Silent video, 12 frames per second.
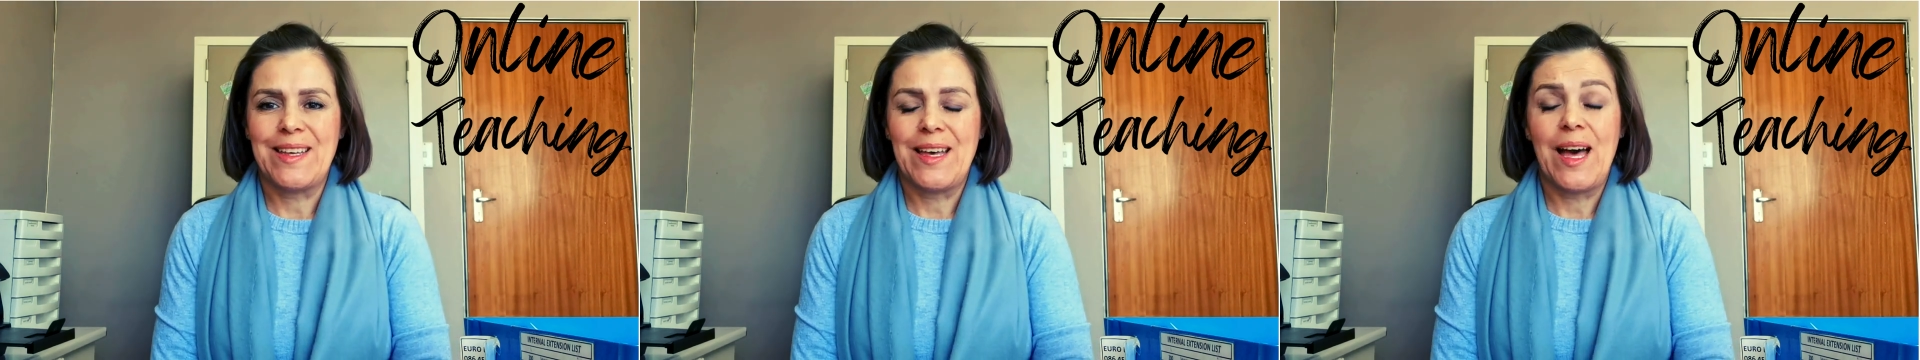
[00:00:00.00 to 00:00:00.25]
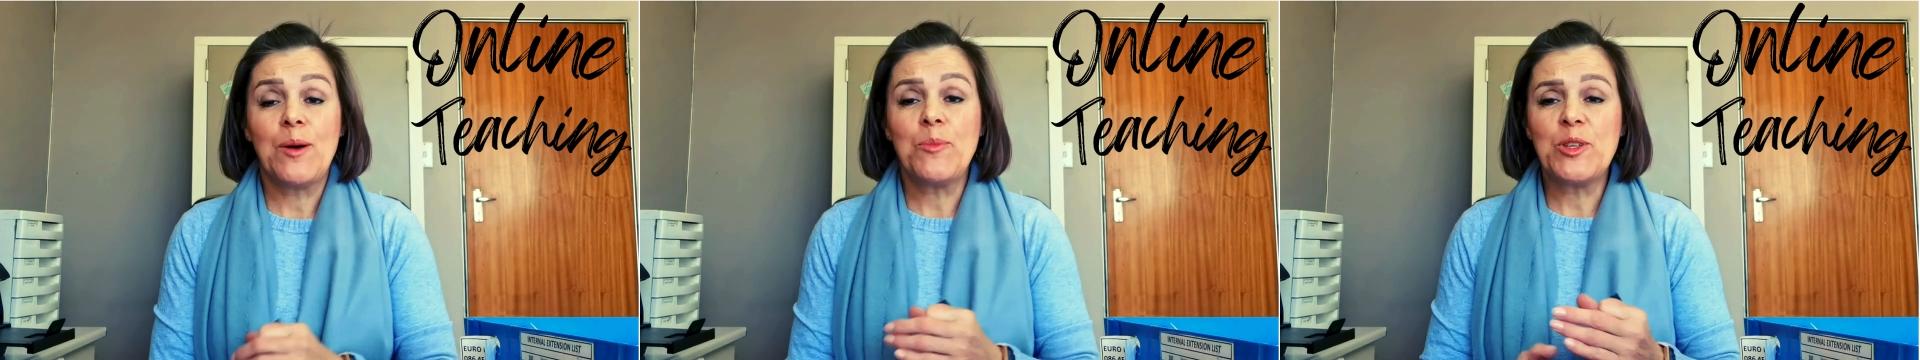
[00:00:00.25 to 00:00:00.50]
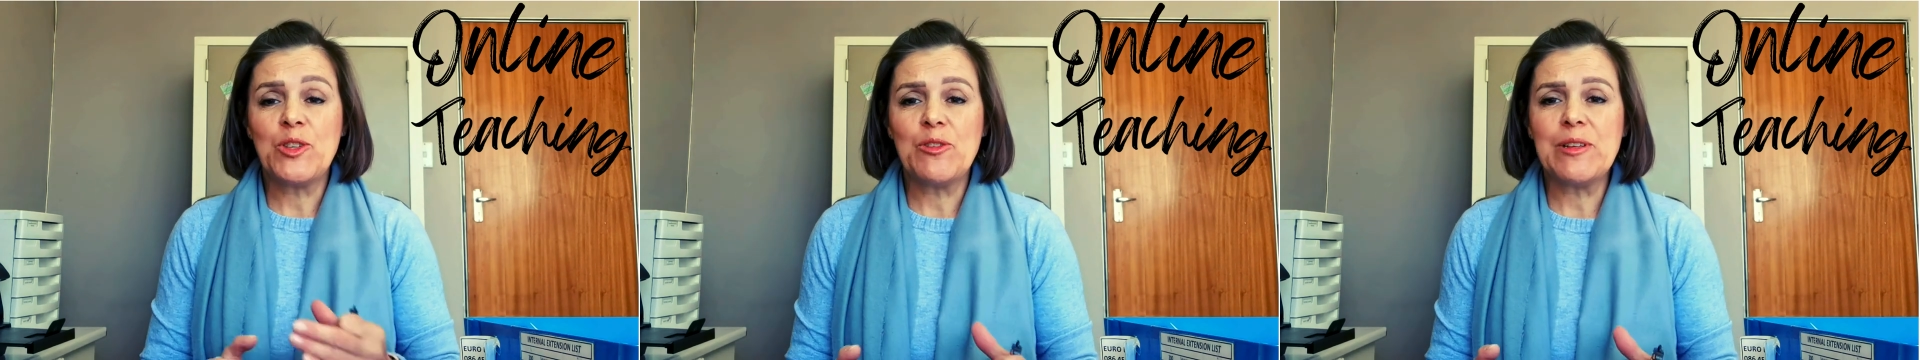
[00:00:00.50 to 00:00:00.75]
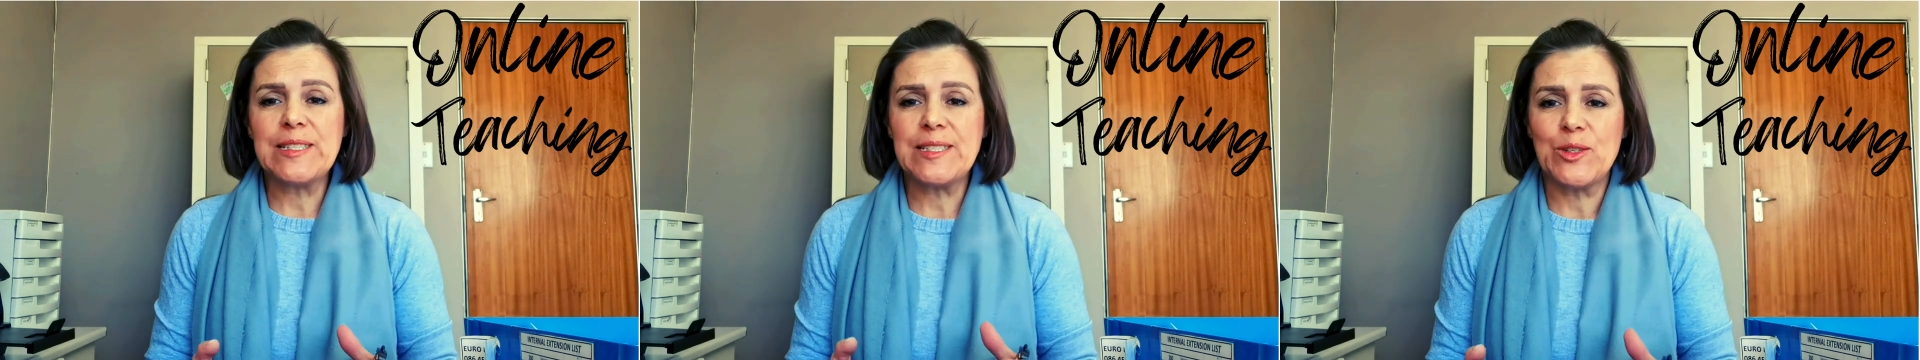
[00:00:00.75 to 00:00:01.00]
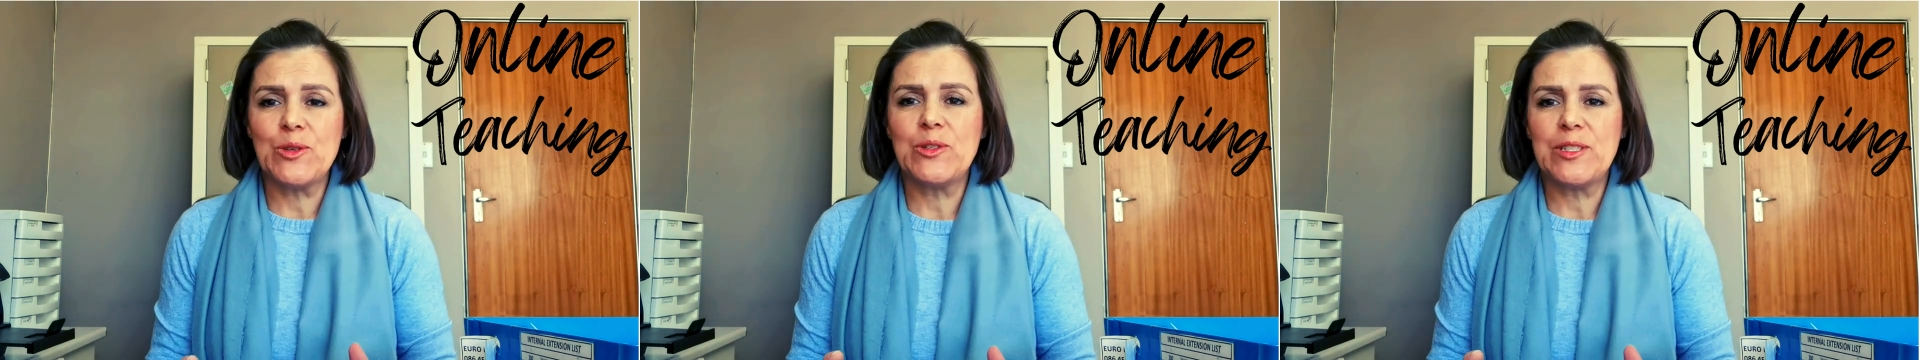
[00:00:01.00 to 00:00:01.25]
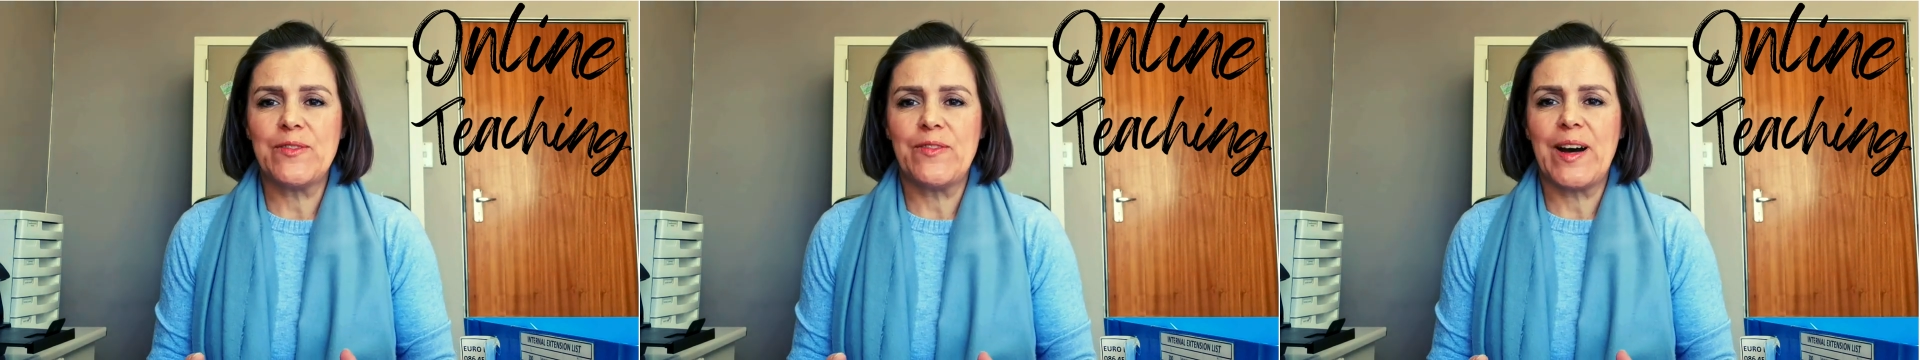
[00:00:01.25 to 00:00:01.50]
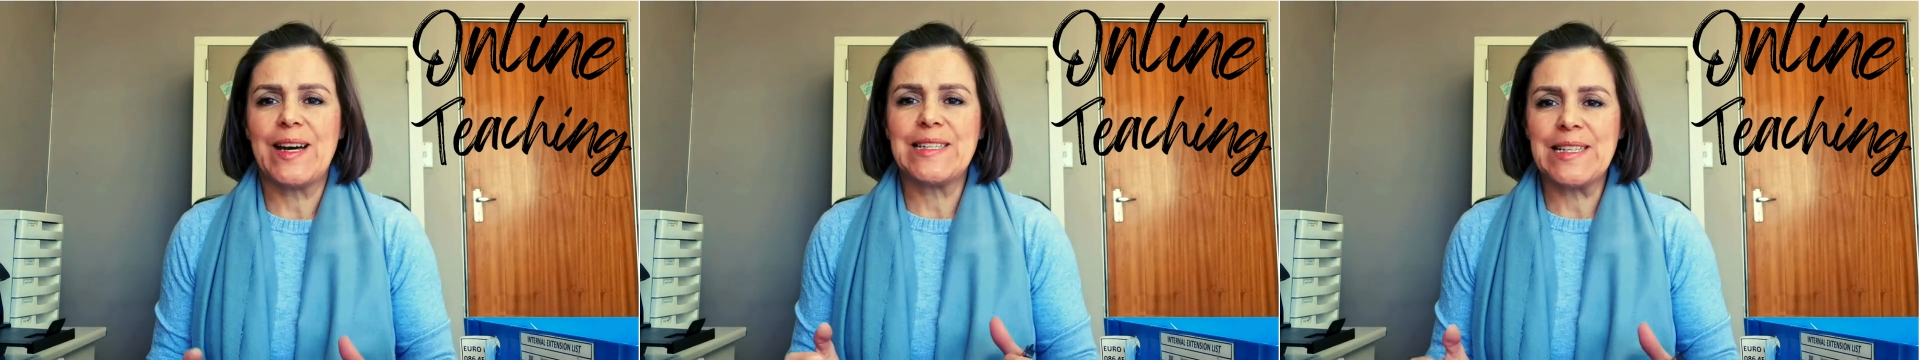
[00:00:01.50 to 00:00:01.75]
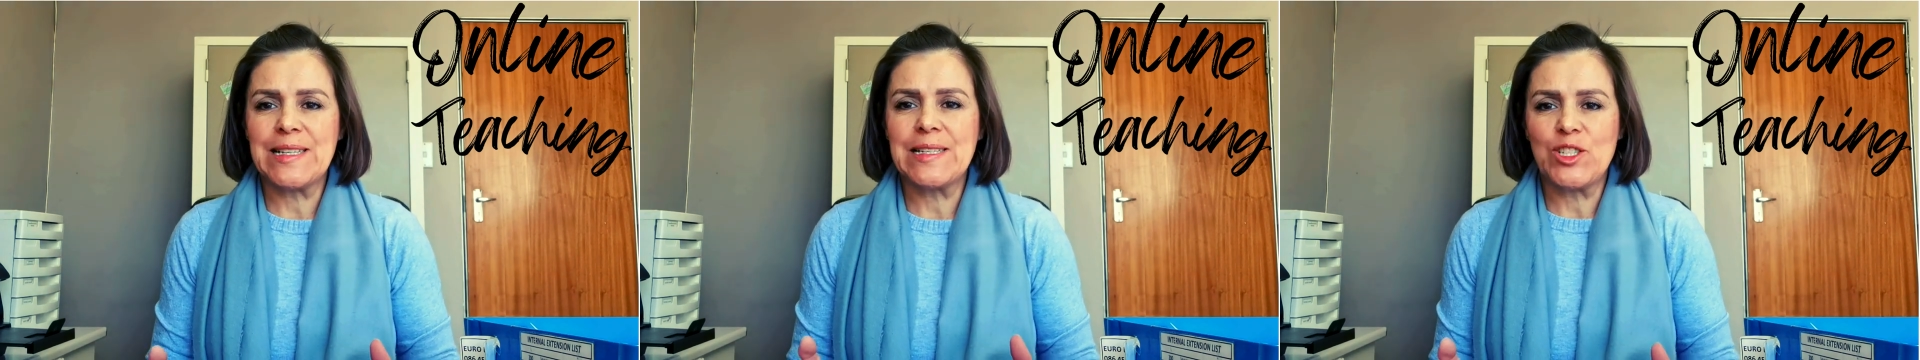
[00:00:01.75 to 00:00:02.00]
I'm a newly certified
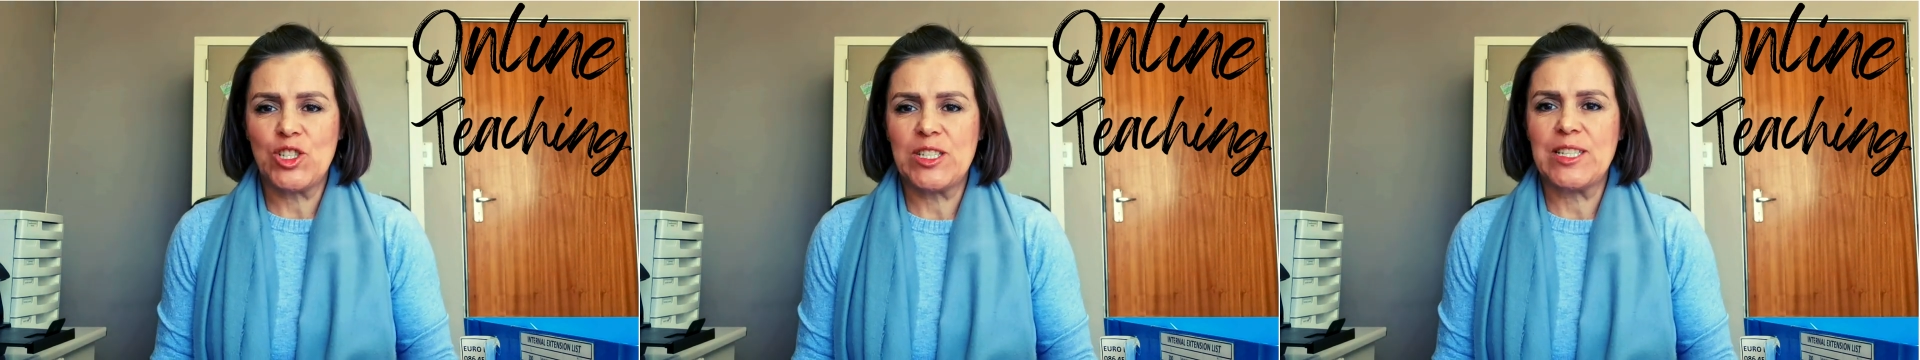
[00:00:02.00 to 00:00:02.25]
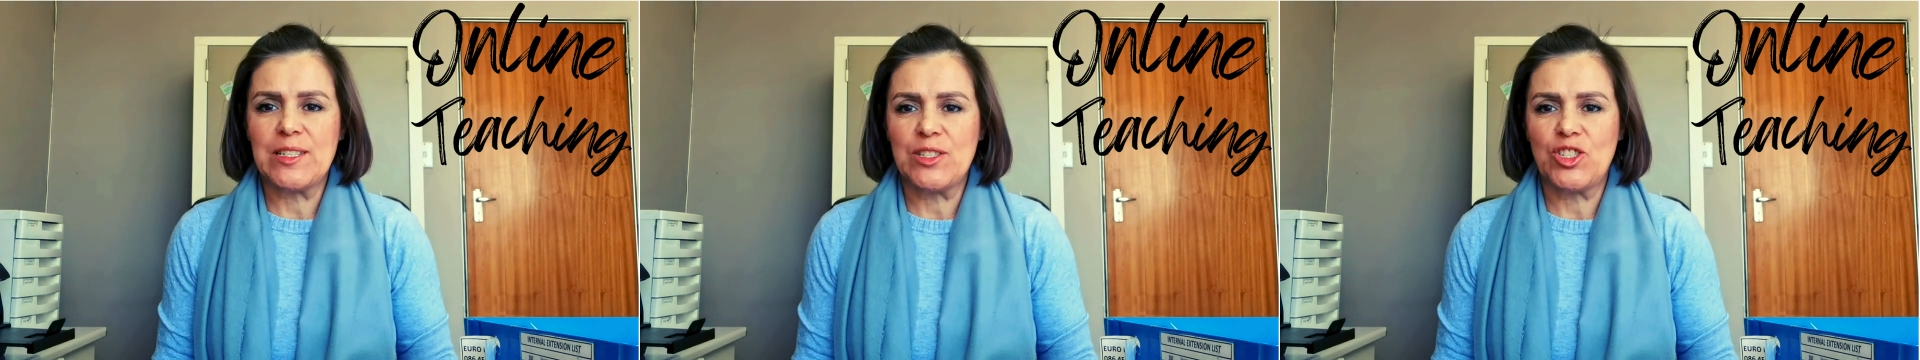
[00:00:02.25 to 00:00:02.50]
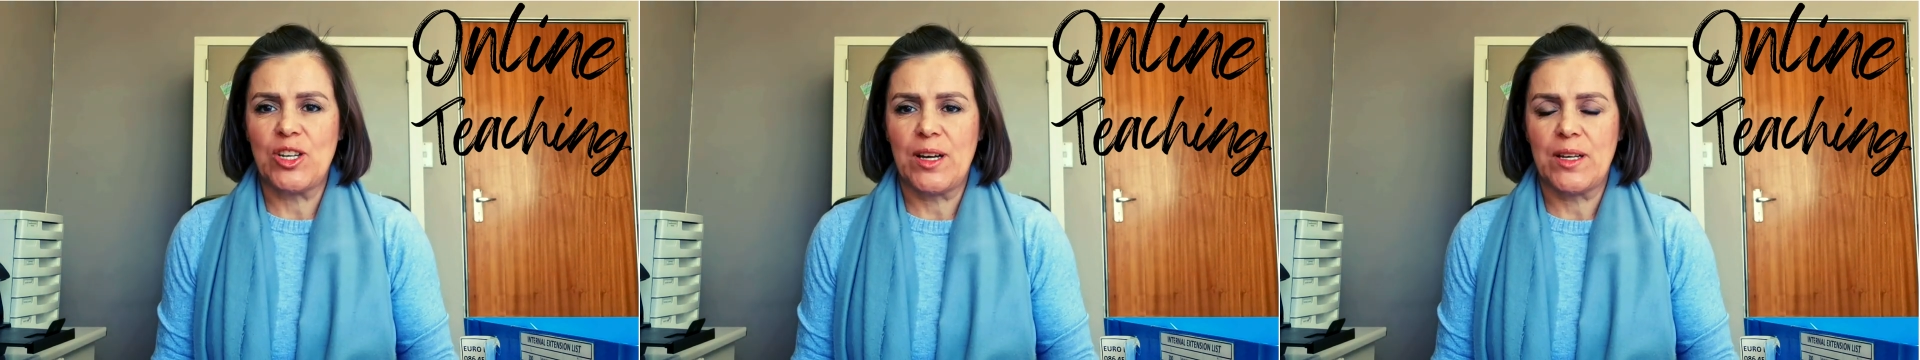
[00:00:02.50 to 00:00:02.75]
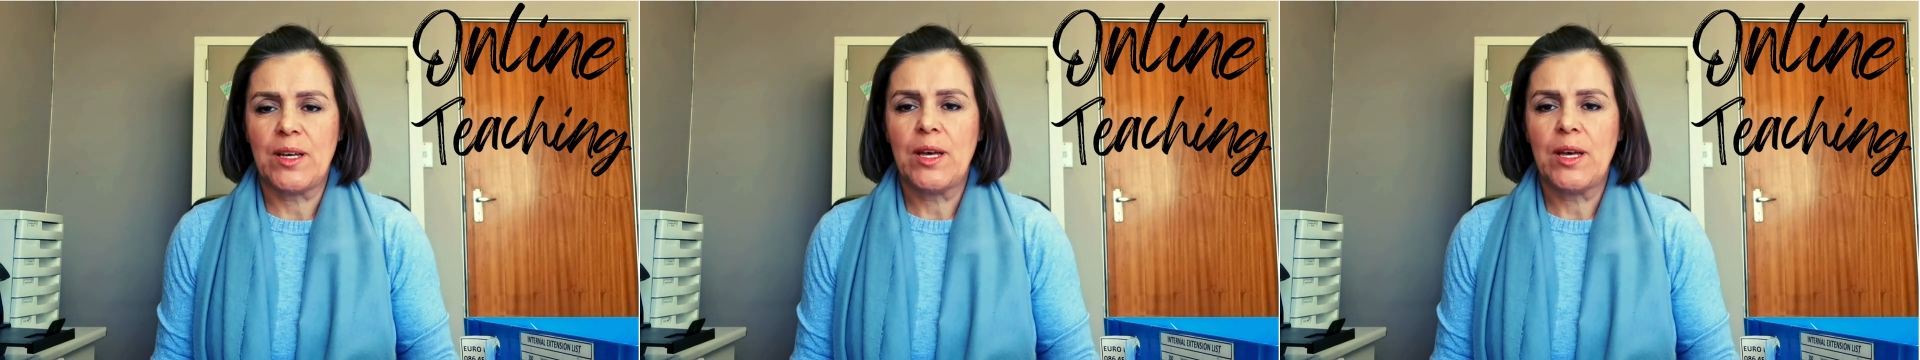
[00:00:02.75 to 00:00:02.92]
English teacher